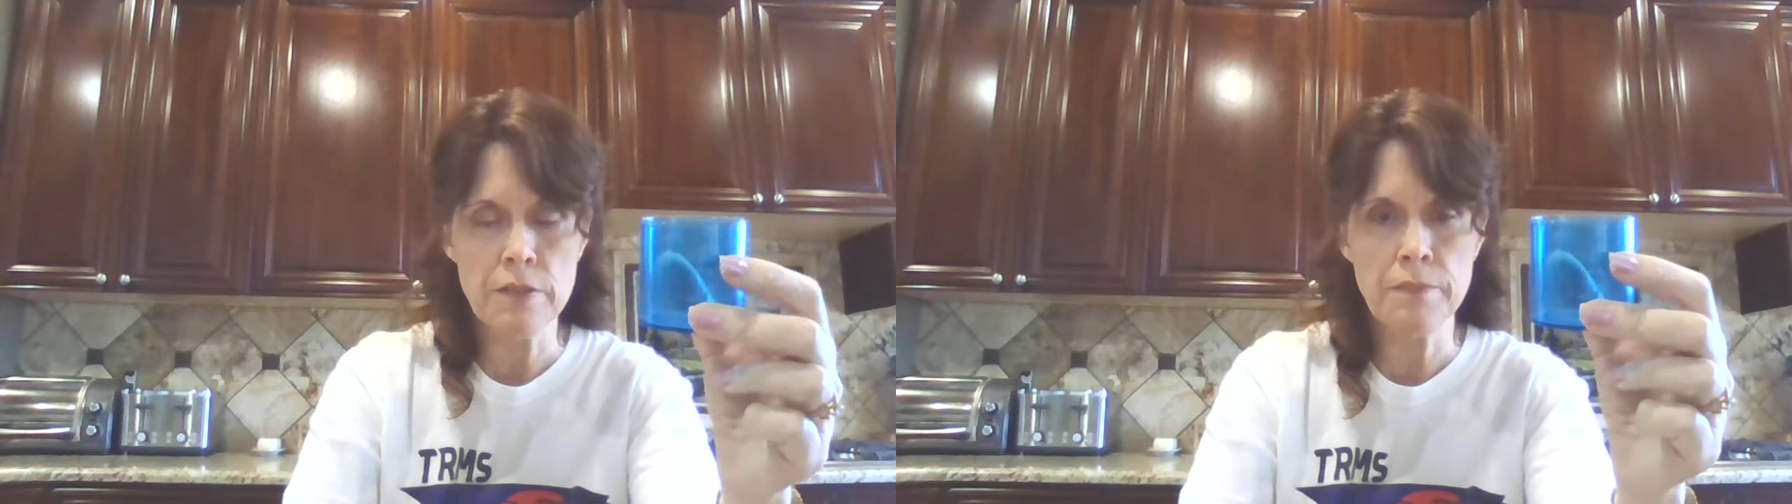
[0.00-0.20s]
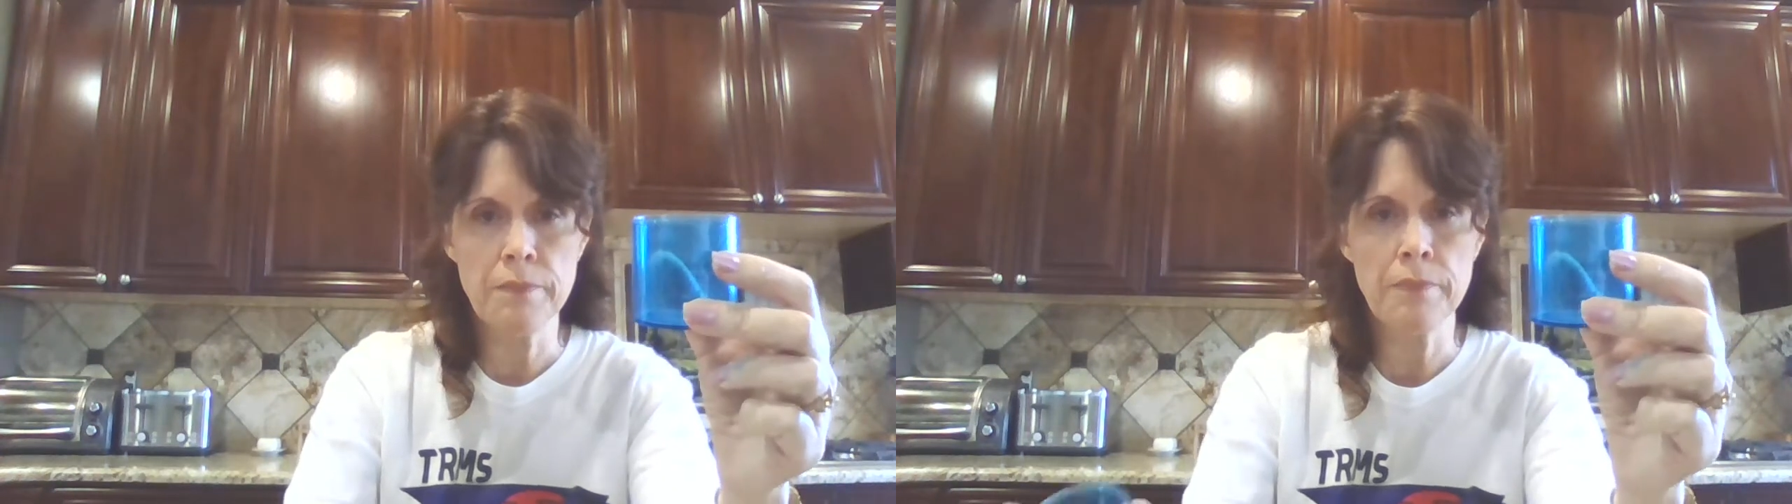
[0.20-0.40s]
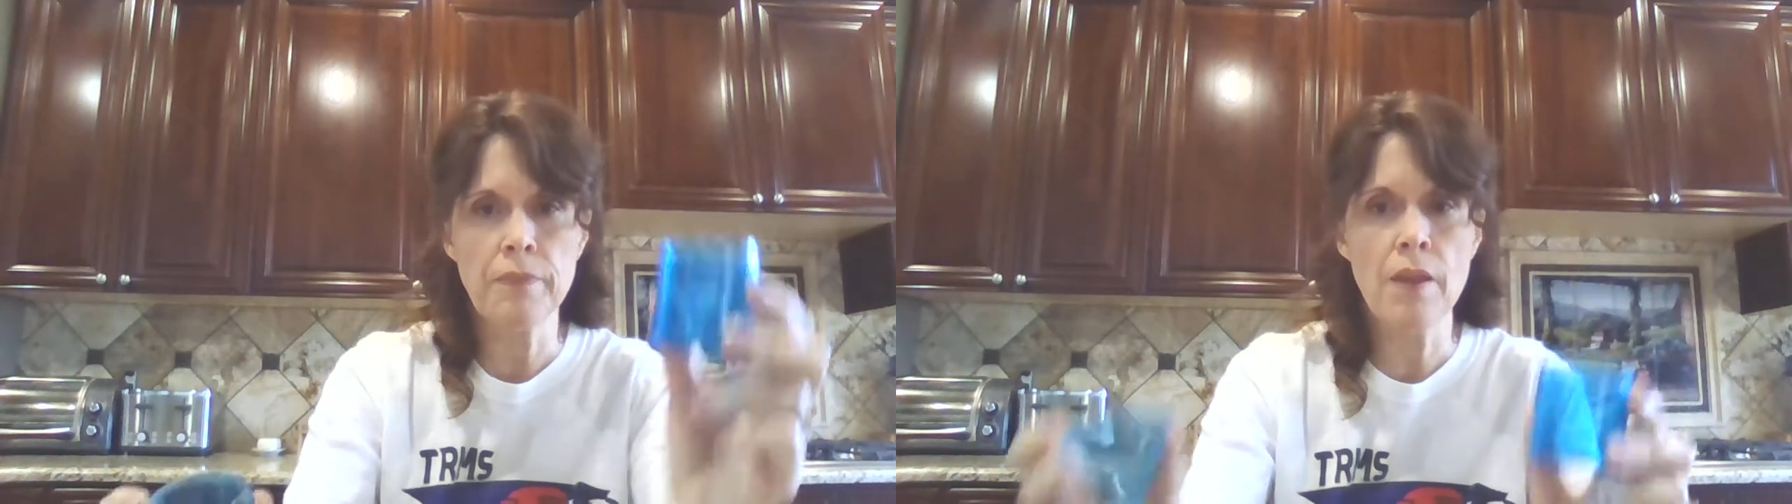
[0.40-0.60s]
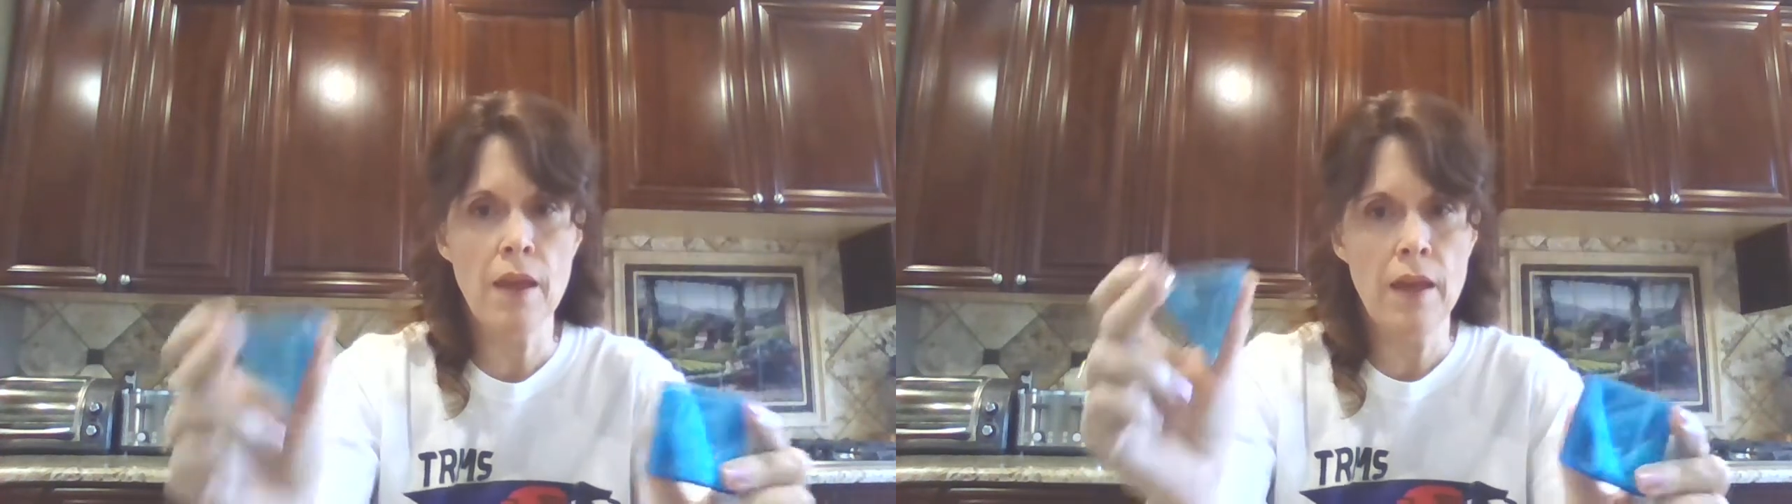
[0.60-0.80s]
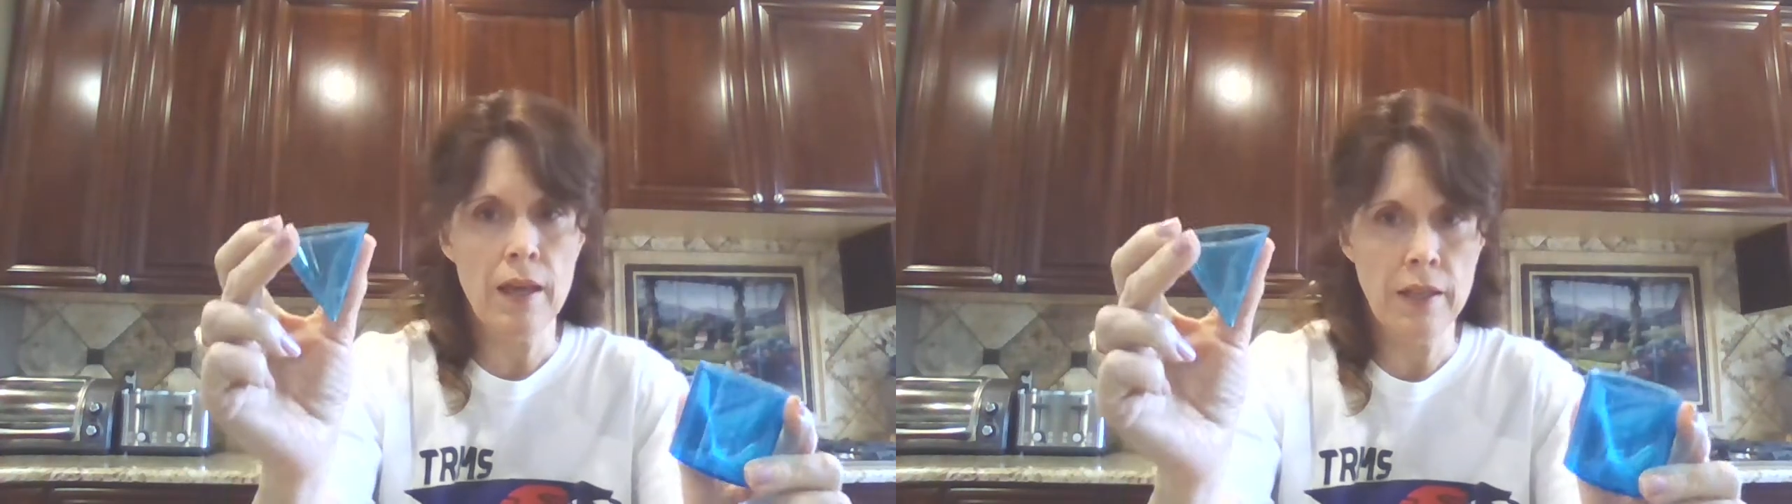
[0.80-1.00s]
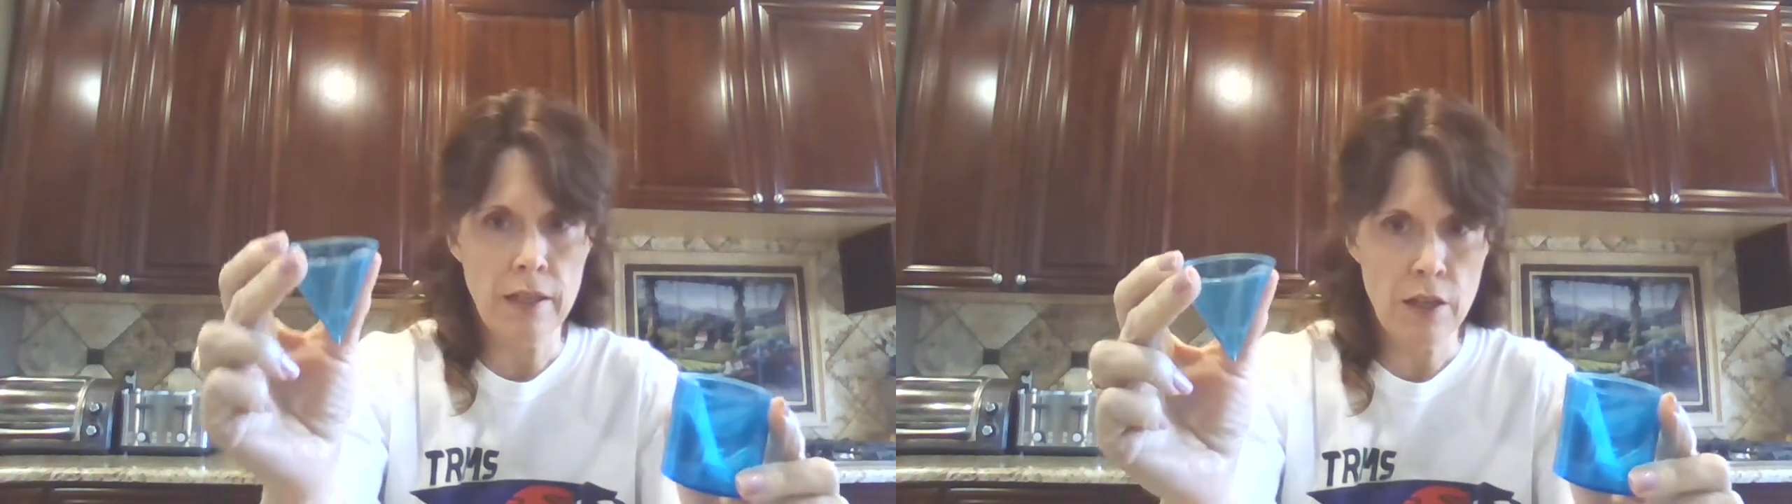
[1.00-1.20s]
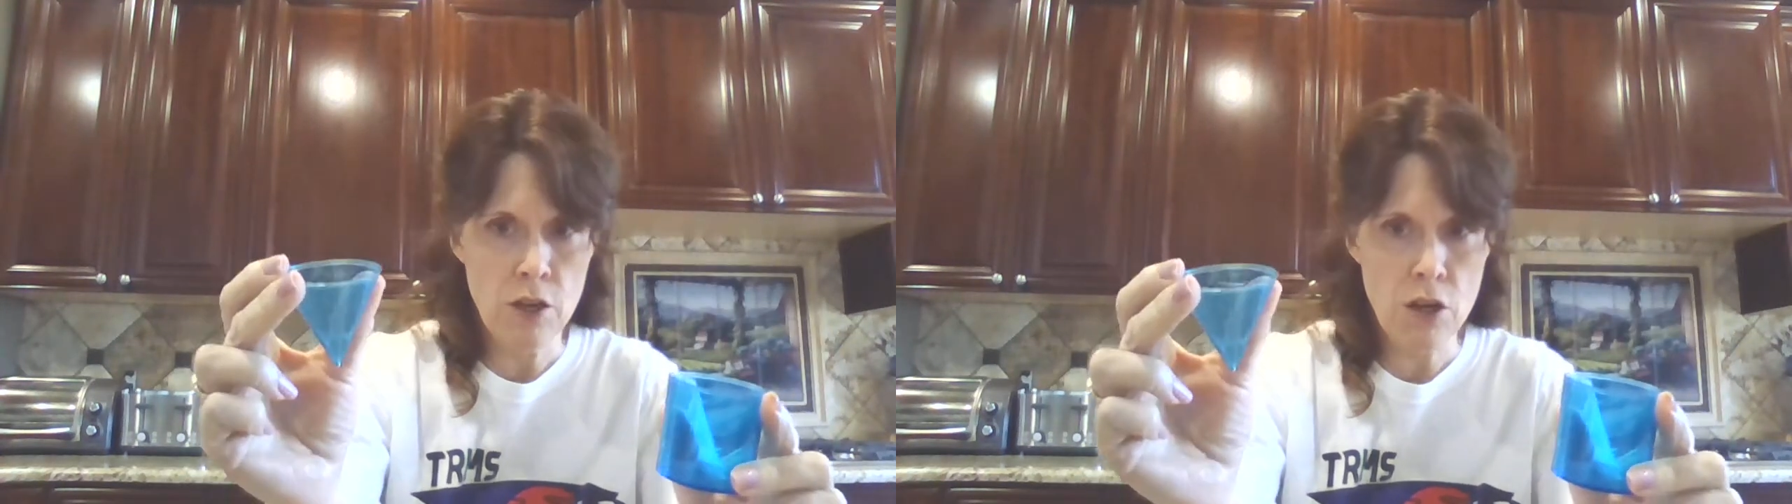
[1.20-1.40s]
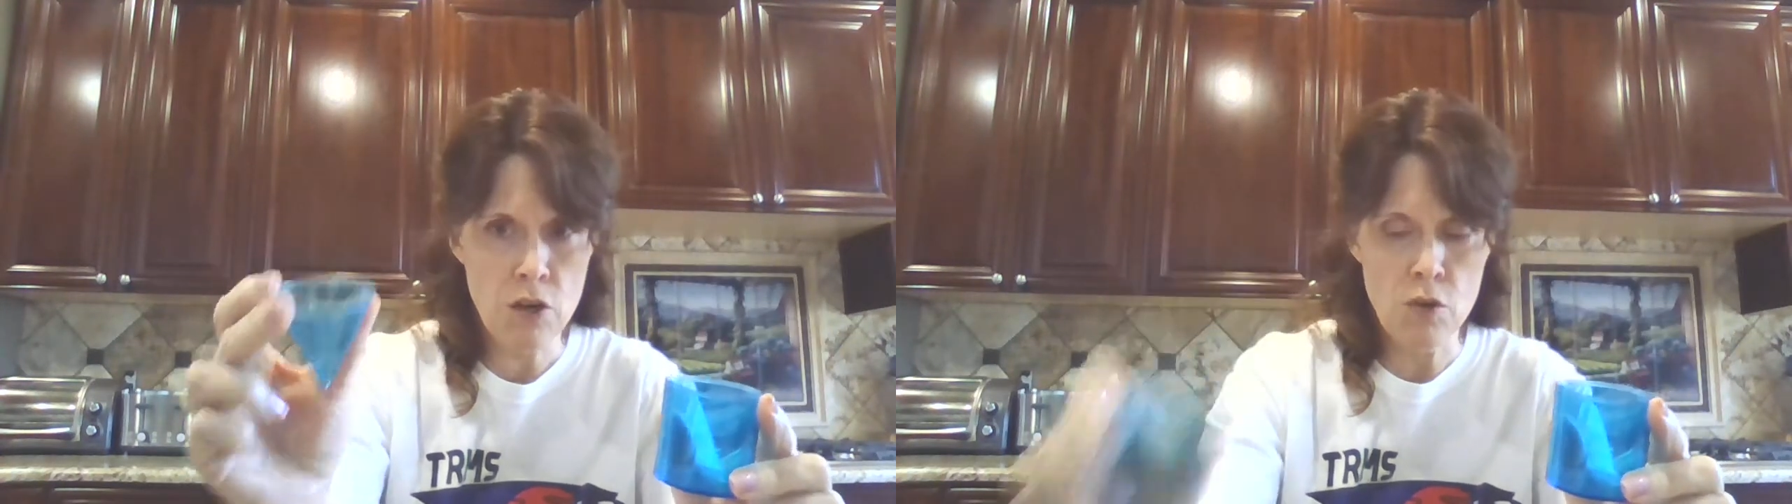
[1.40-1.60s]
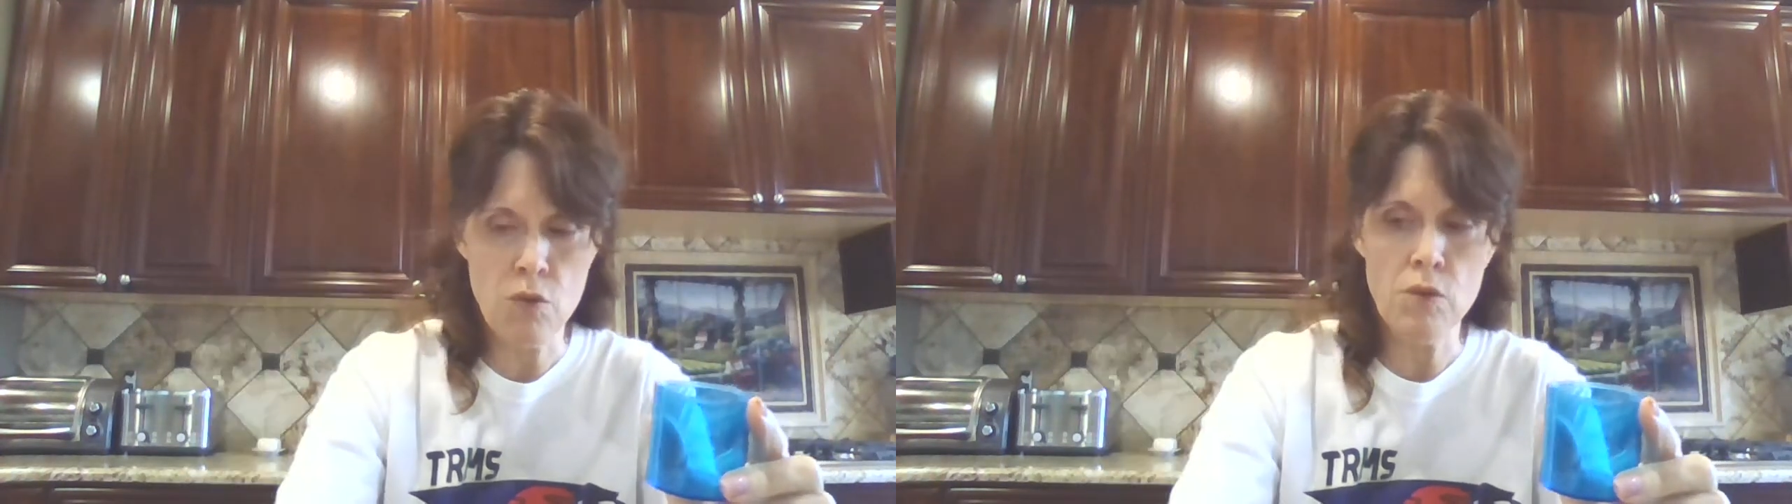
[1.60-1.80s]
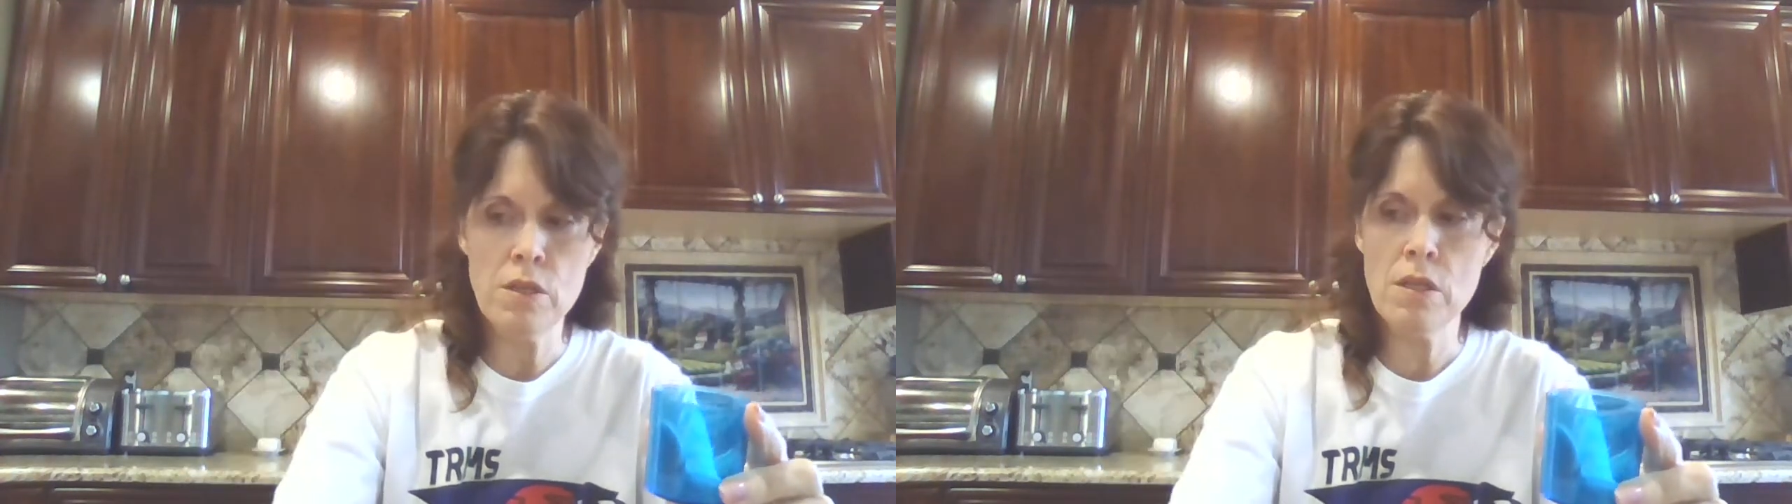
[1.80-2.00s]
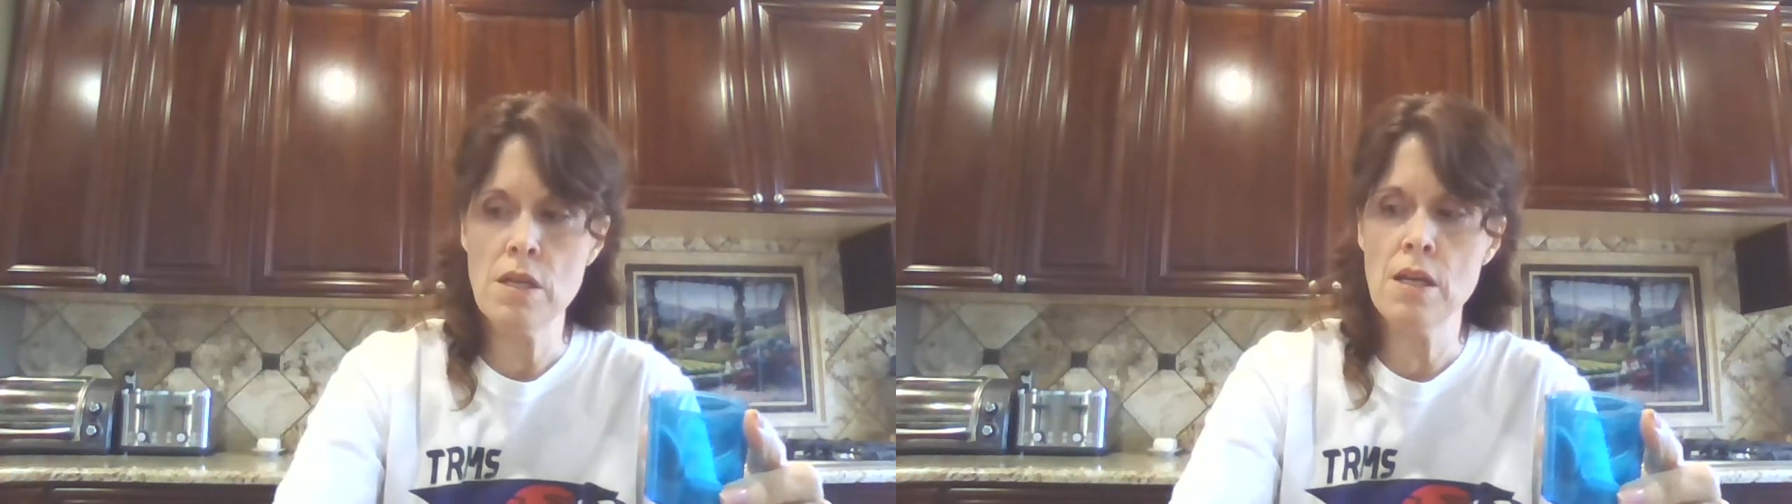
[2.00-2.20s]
and then a cone